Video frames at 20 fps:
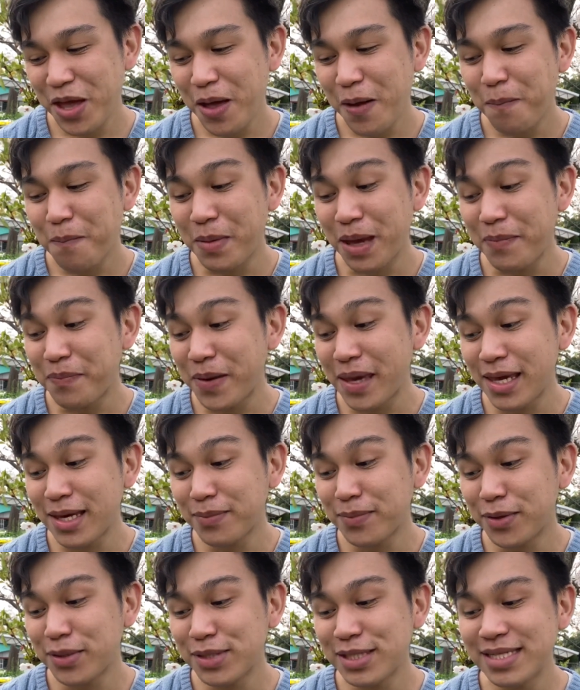My
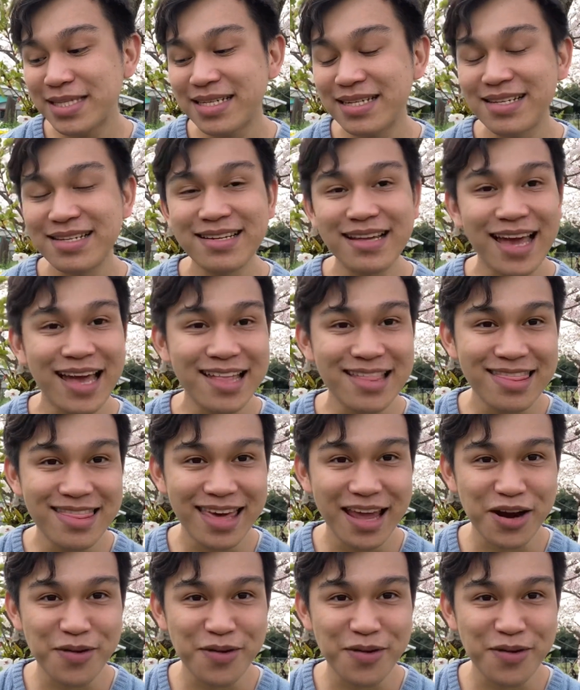payables didn't end there